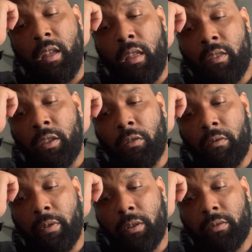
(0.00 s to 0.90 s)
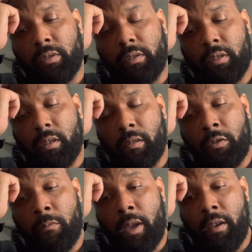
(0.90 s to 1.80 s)
The universe,
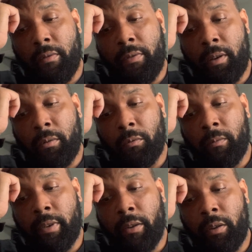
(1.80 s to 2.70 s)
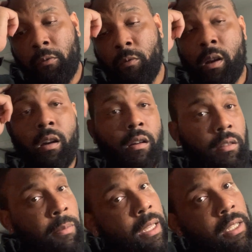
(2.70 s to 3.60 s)
you may have felt very
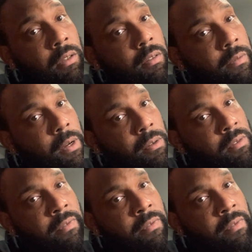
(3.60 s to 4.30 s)
wronged by the universe.